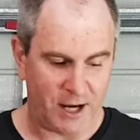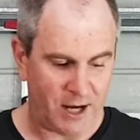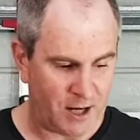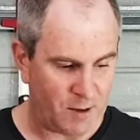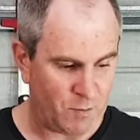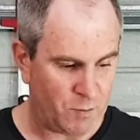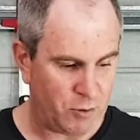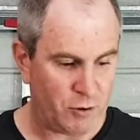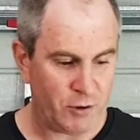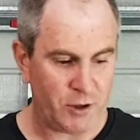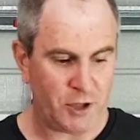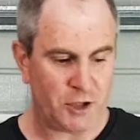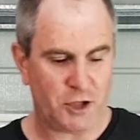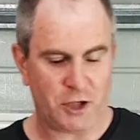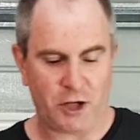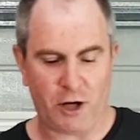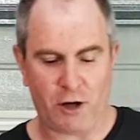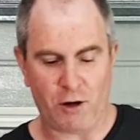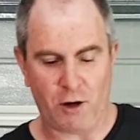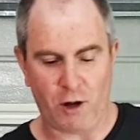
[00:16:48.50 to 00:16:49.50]
and put a
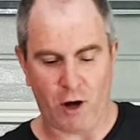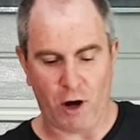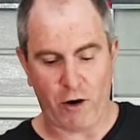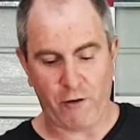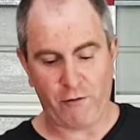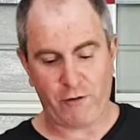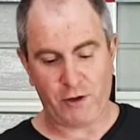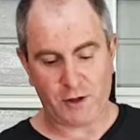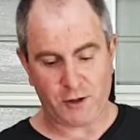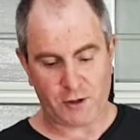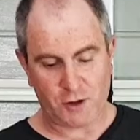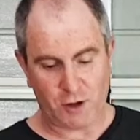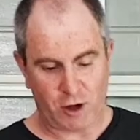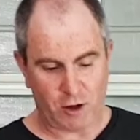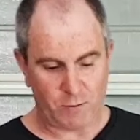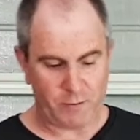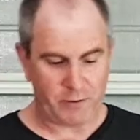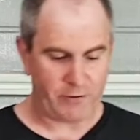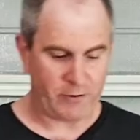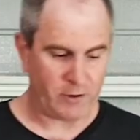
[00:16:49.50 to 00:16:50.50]
gel over the
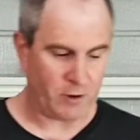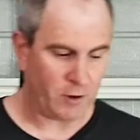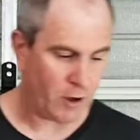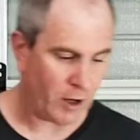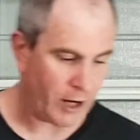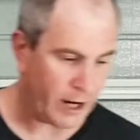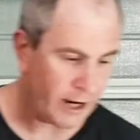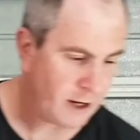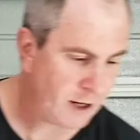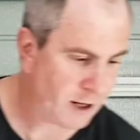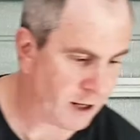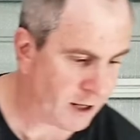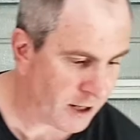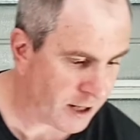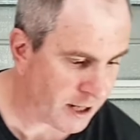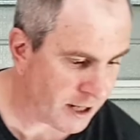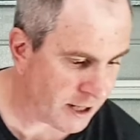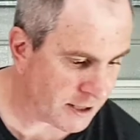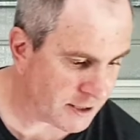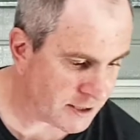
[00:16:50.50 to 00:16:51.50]
top of the light
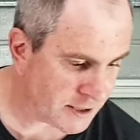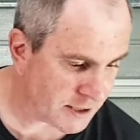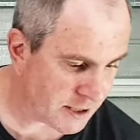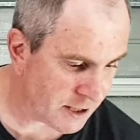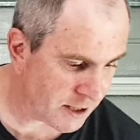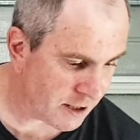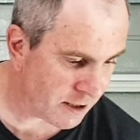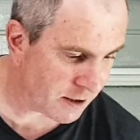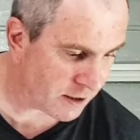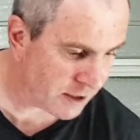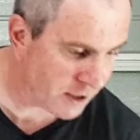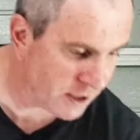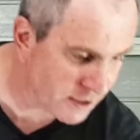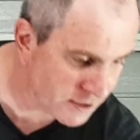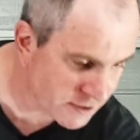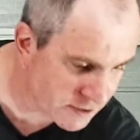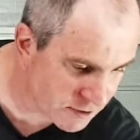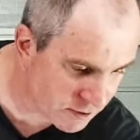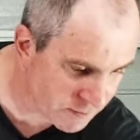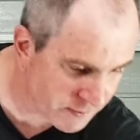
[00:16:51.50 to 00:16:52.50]
underneath.
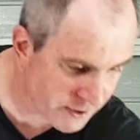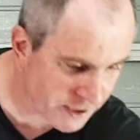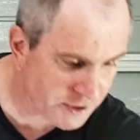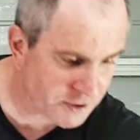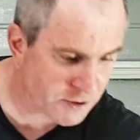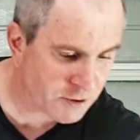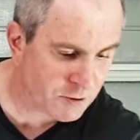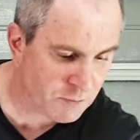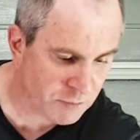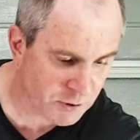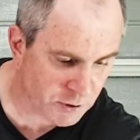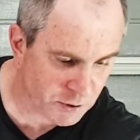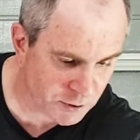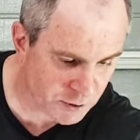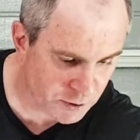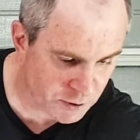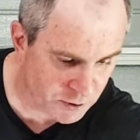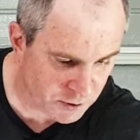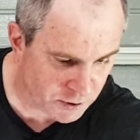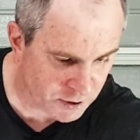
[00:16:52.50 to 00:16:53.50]
So I'm gonna do
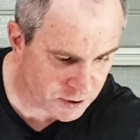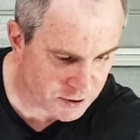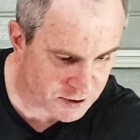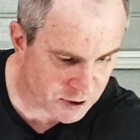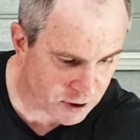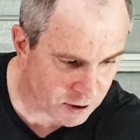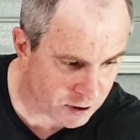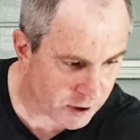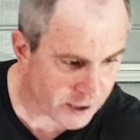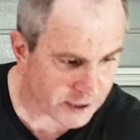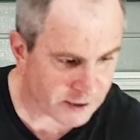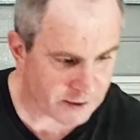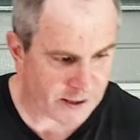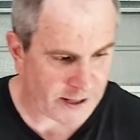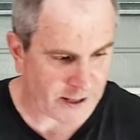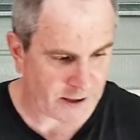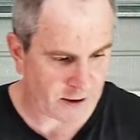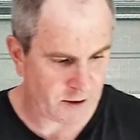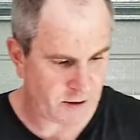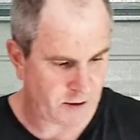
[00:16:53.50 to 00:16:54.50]
blue because I like
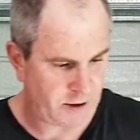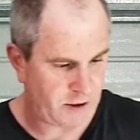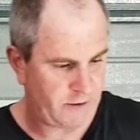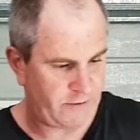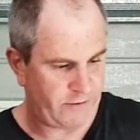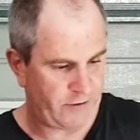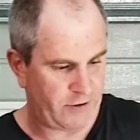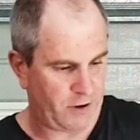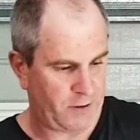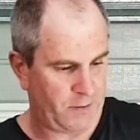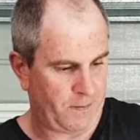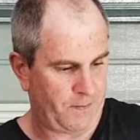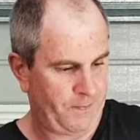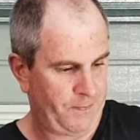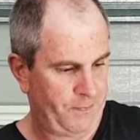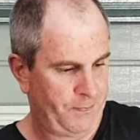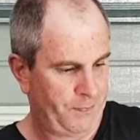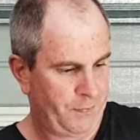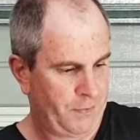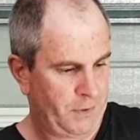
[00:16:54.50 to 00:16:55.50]
that kind of
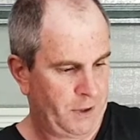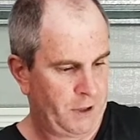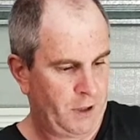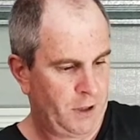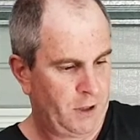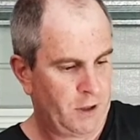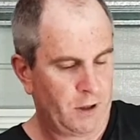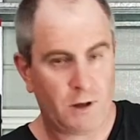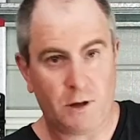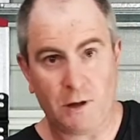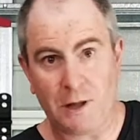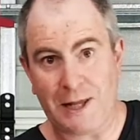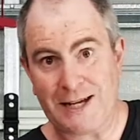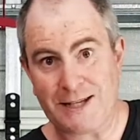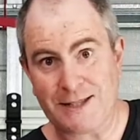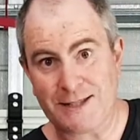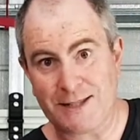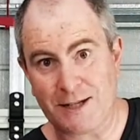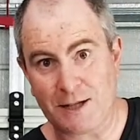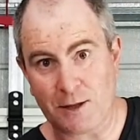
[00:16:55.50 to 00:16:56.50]

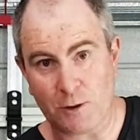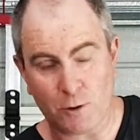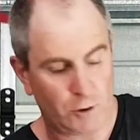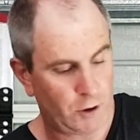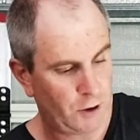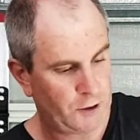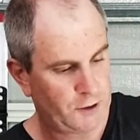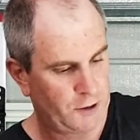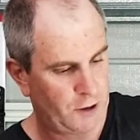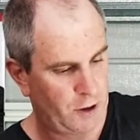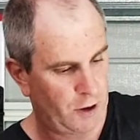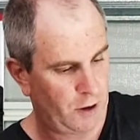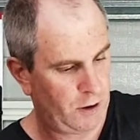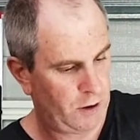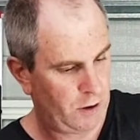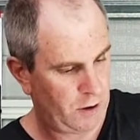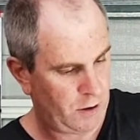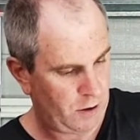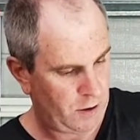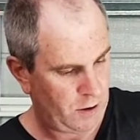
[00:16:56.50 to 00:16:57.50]
glacier look. So I'm
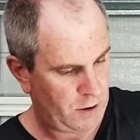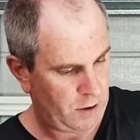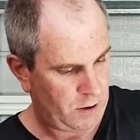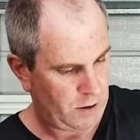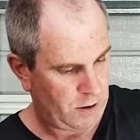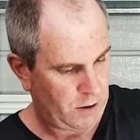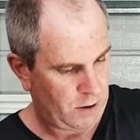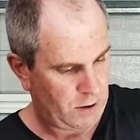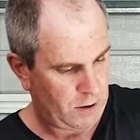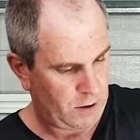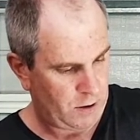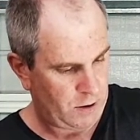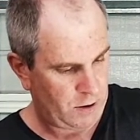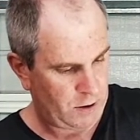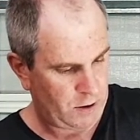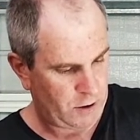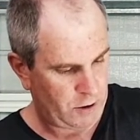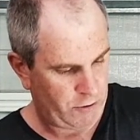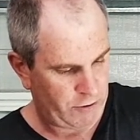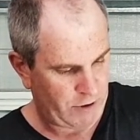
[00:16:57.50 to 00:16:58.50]

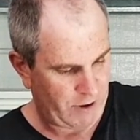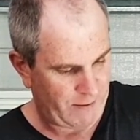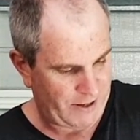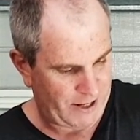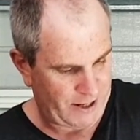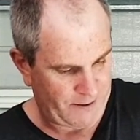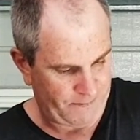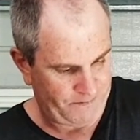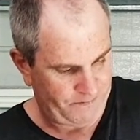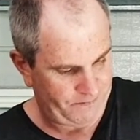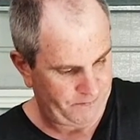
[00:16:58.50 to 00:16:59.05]
gonna grab out,